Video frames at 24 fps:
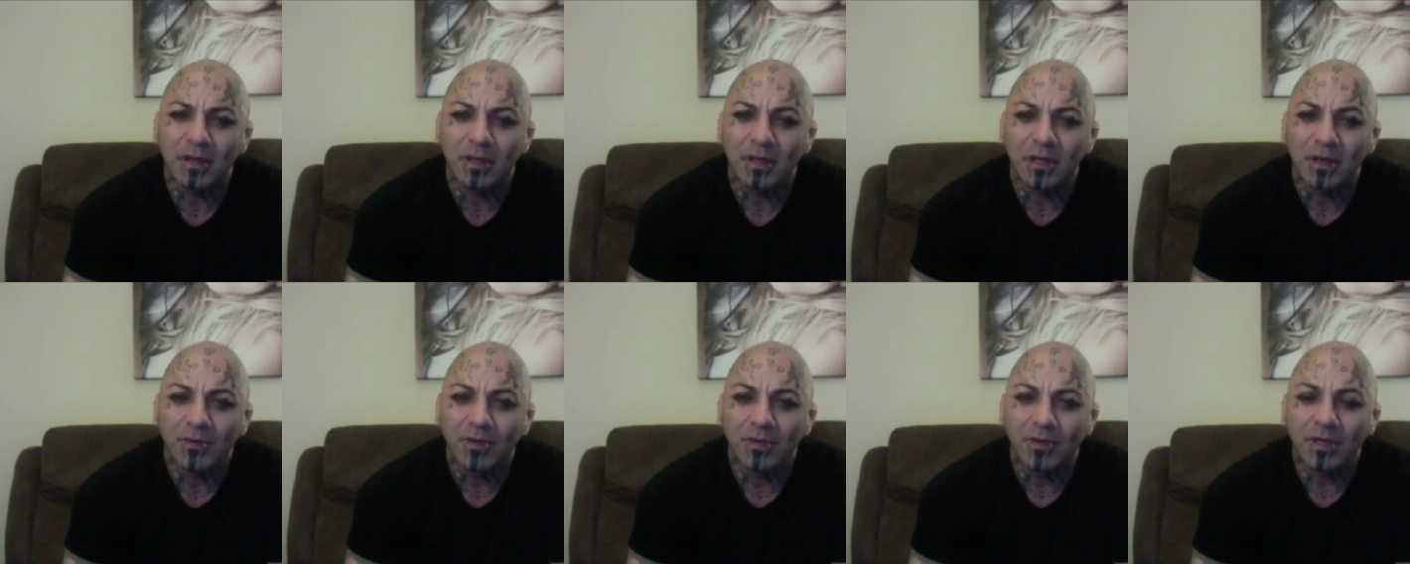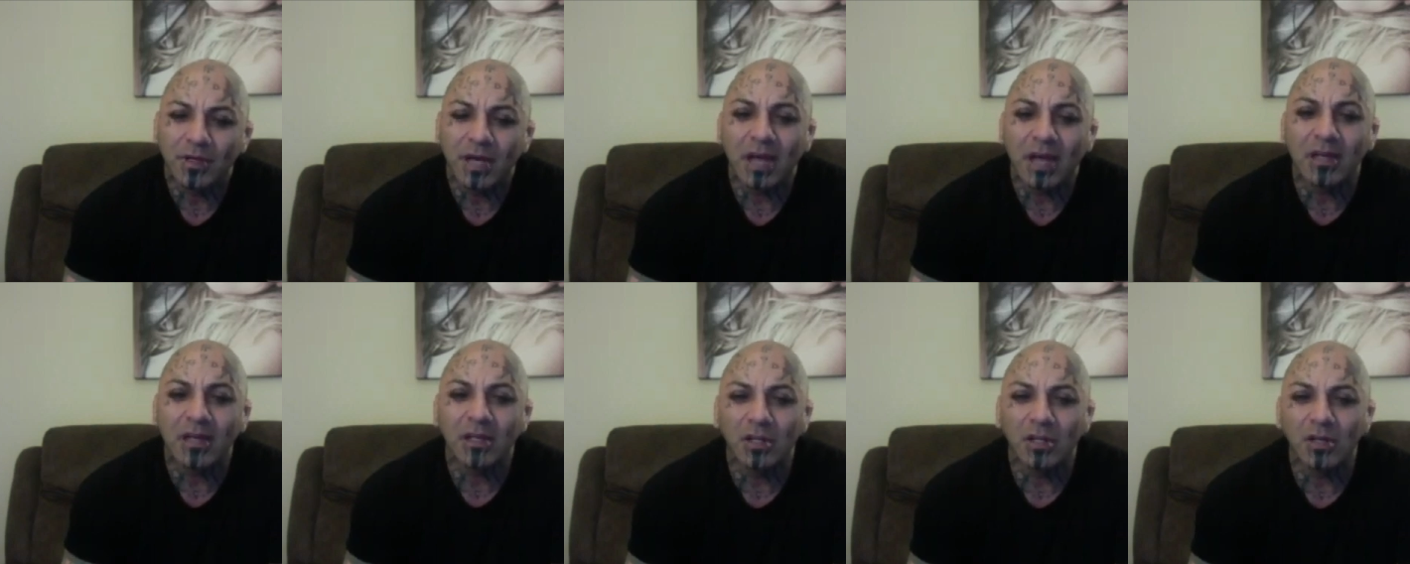you
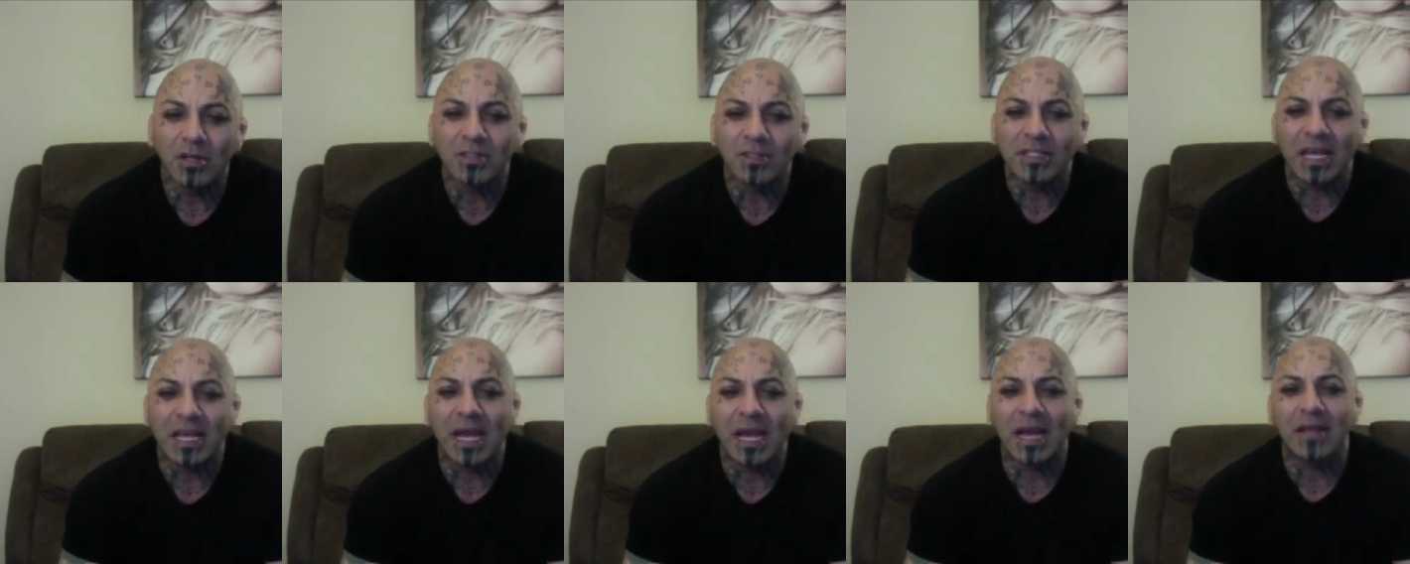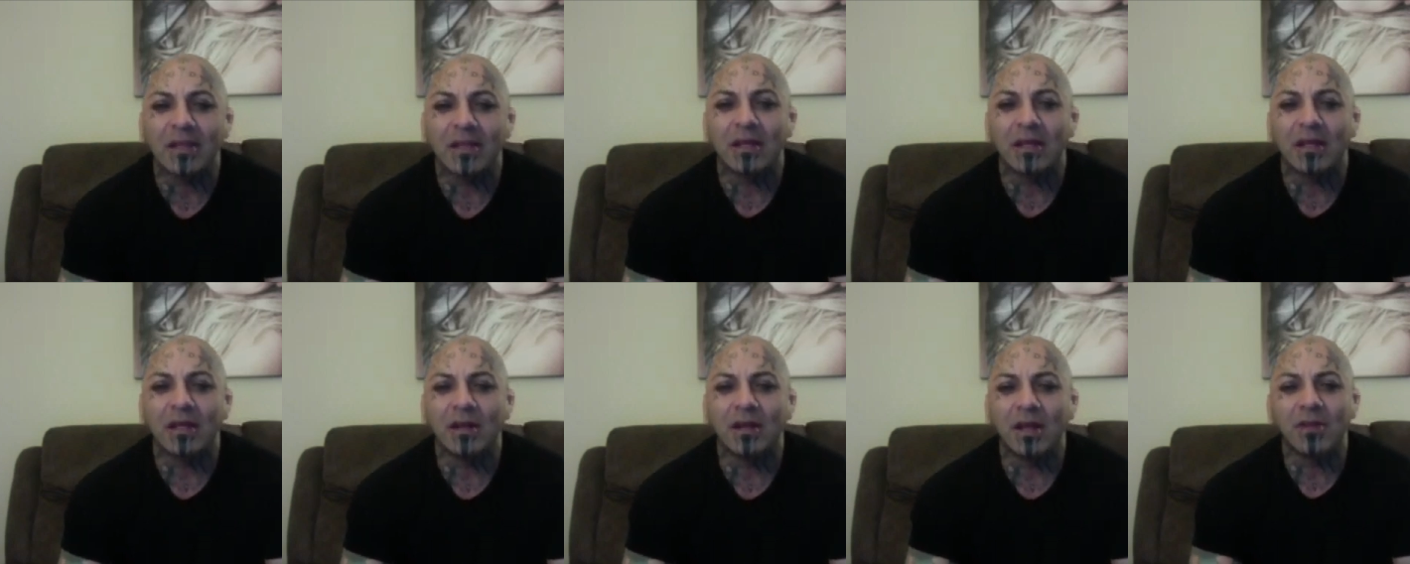kind of looked at
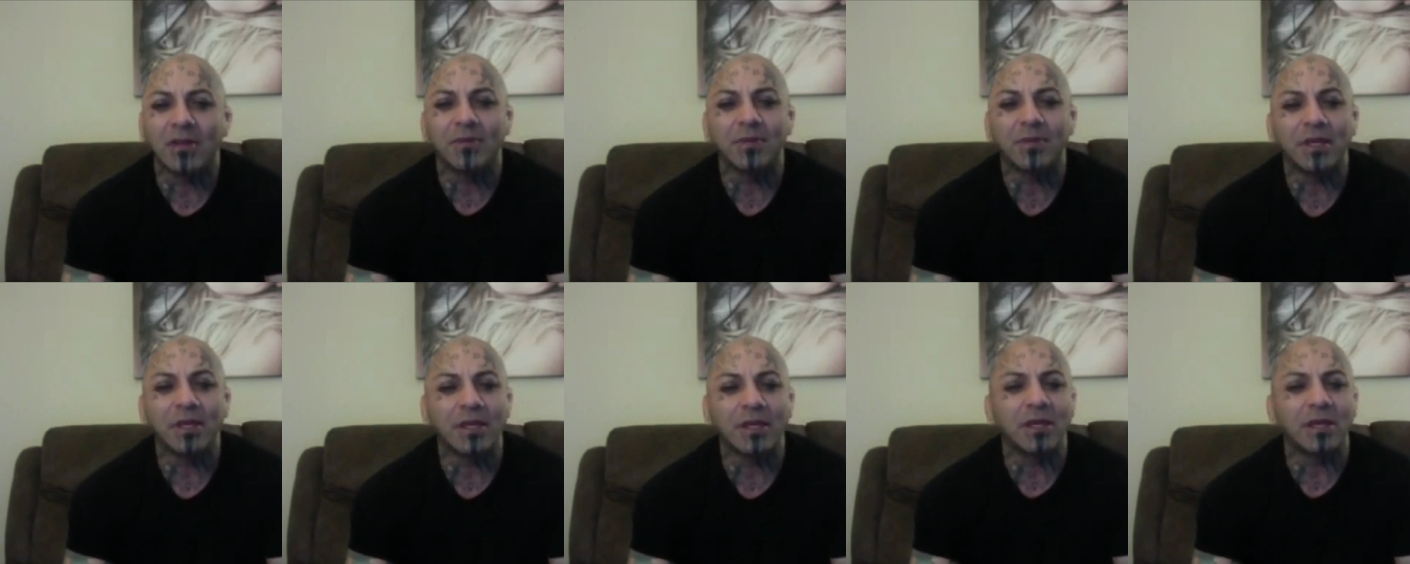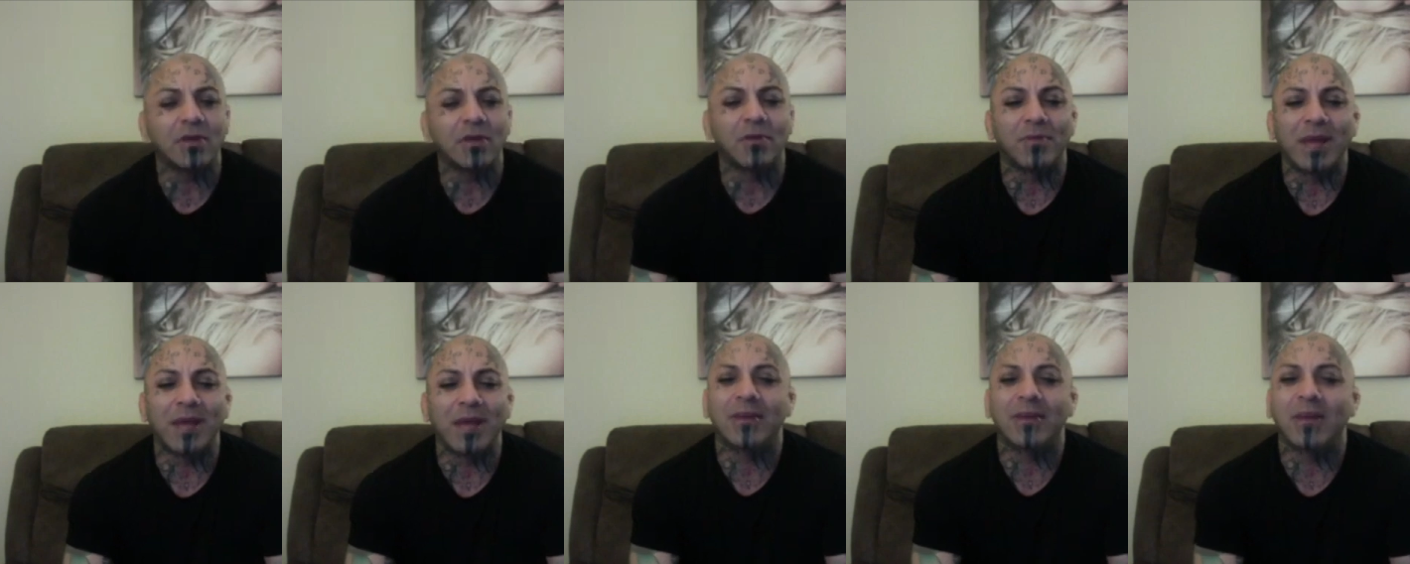another being or
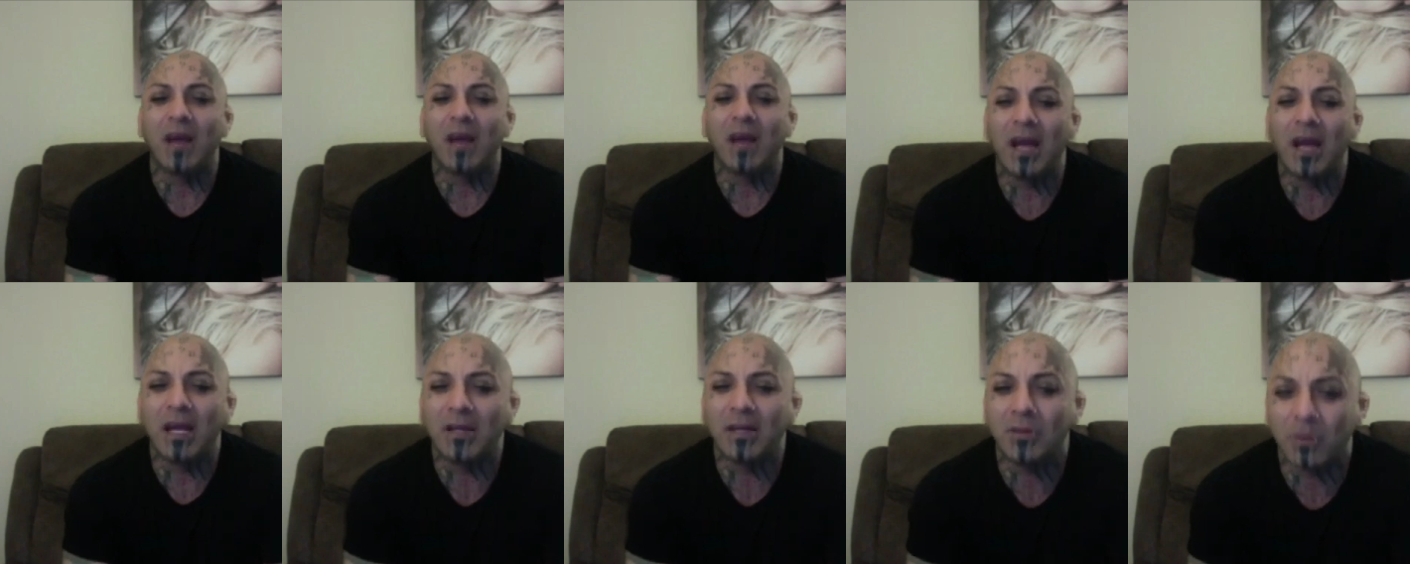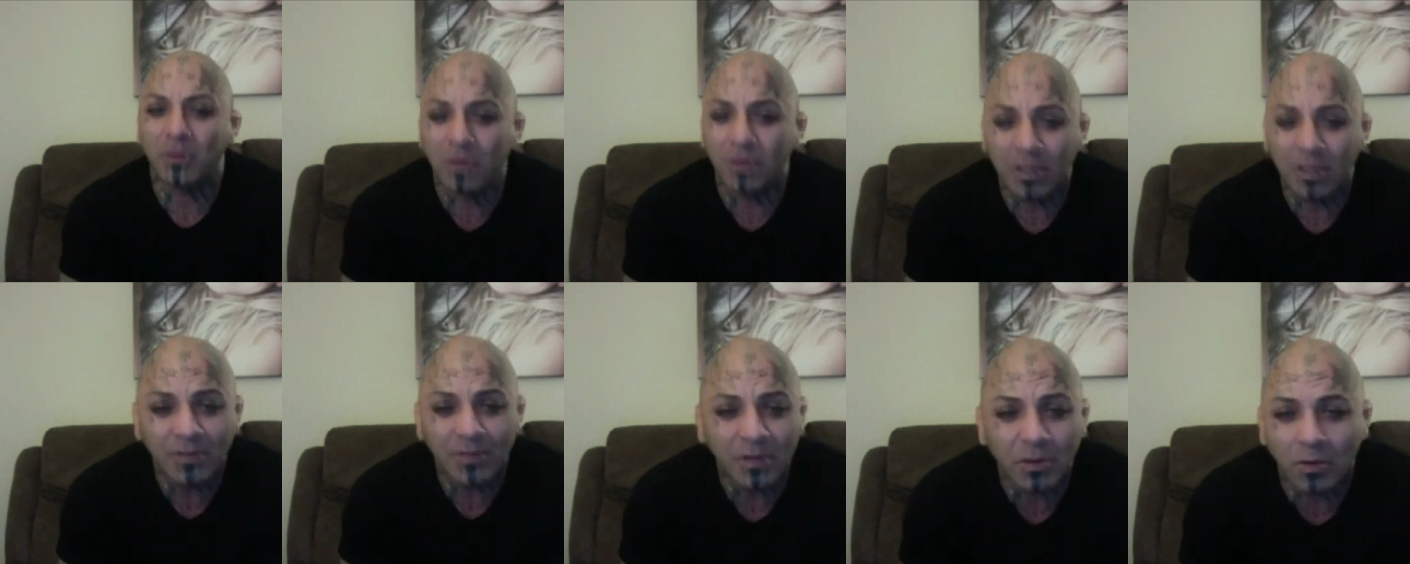mankind or
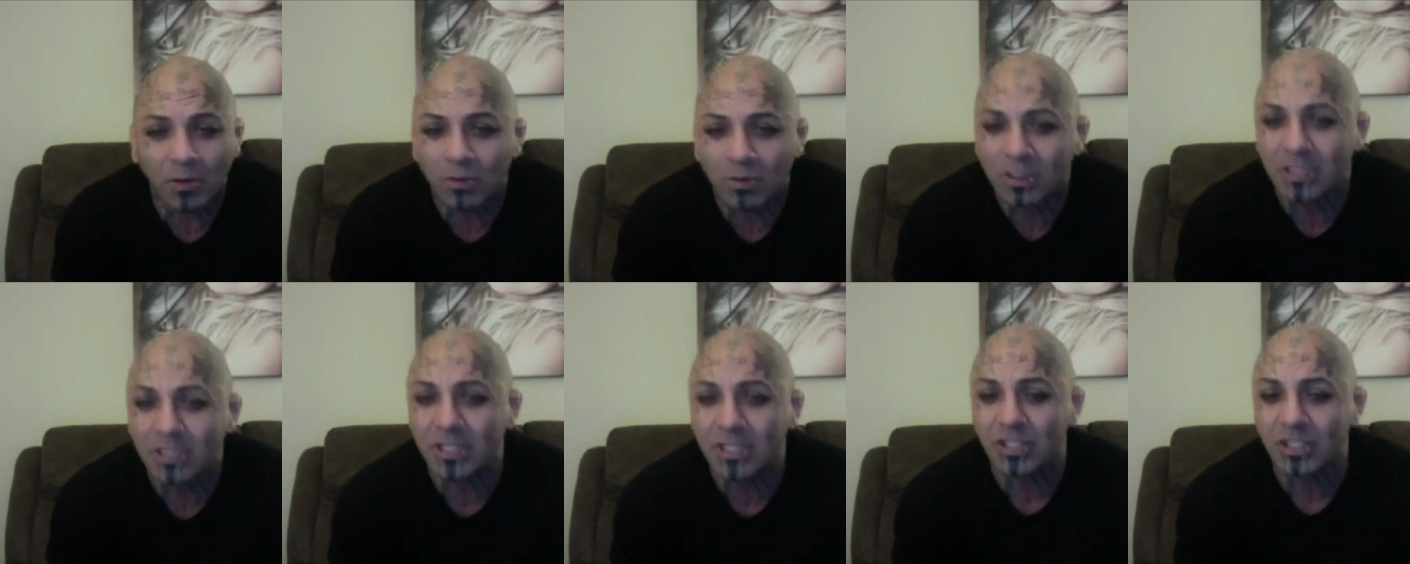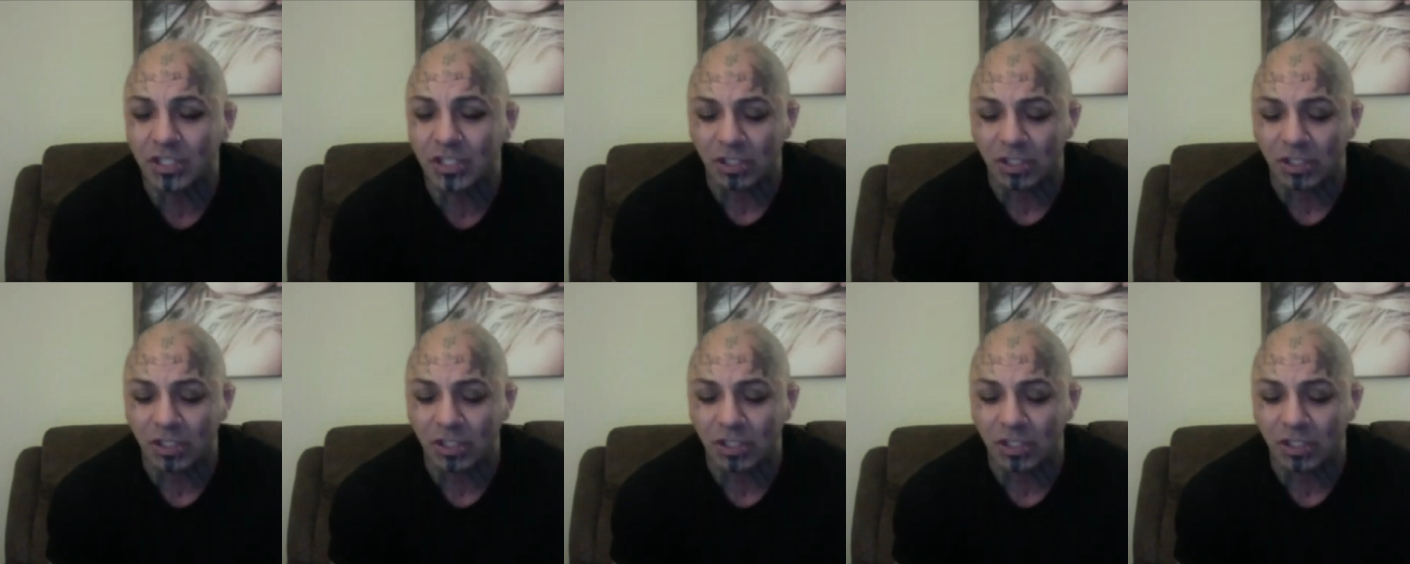even your own condition.